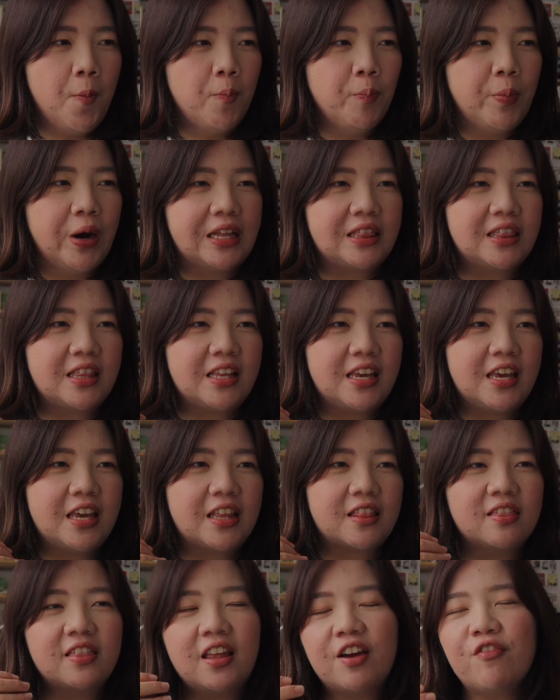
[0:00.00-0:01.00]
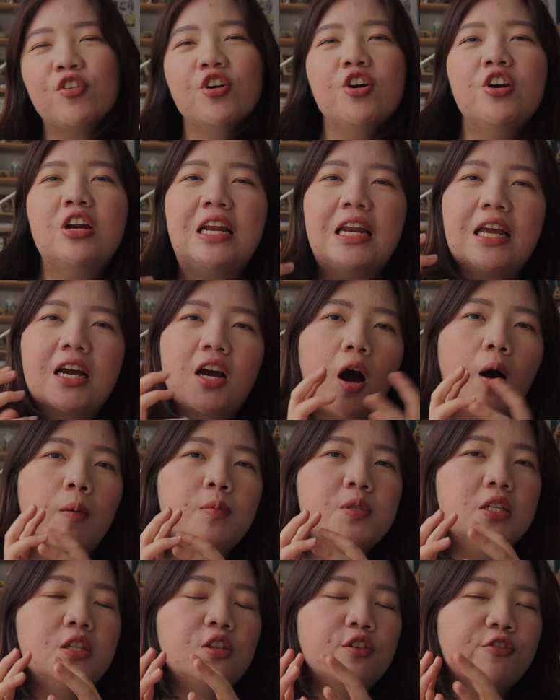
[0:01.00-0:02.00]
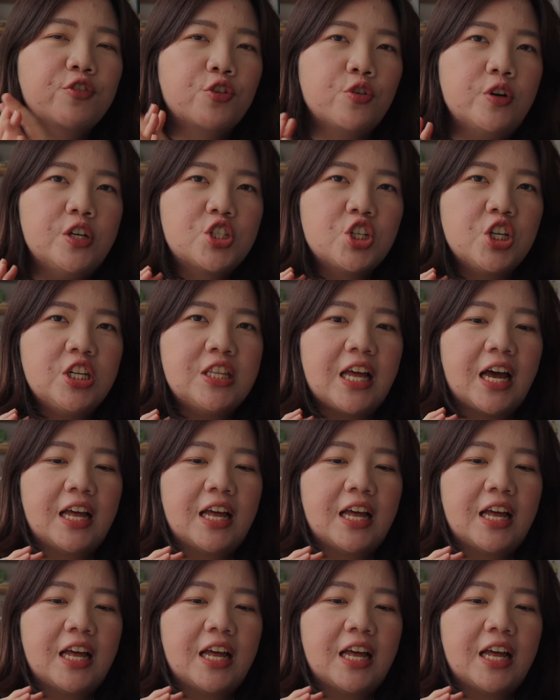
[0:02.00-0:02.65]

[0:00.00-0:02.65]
but it never really comes into fruition